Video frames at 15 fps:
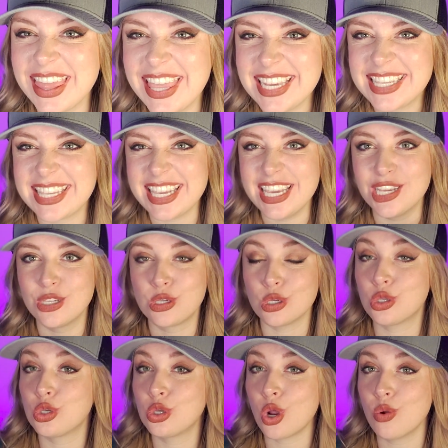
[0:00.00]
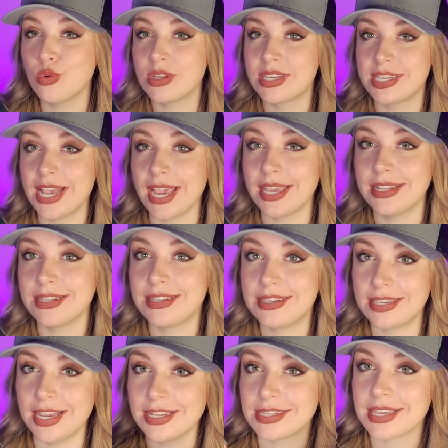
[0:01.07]
this is Stone Second
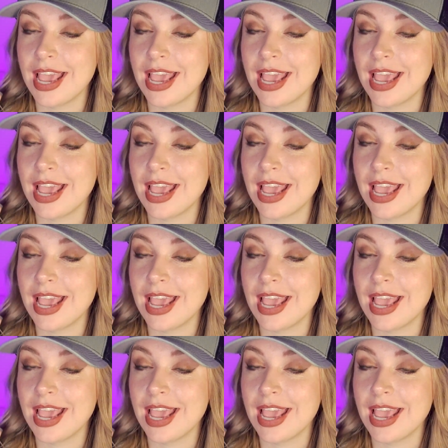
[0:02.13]
Sense.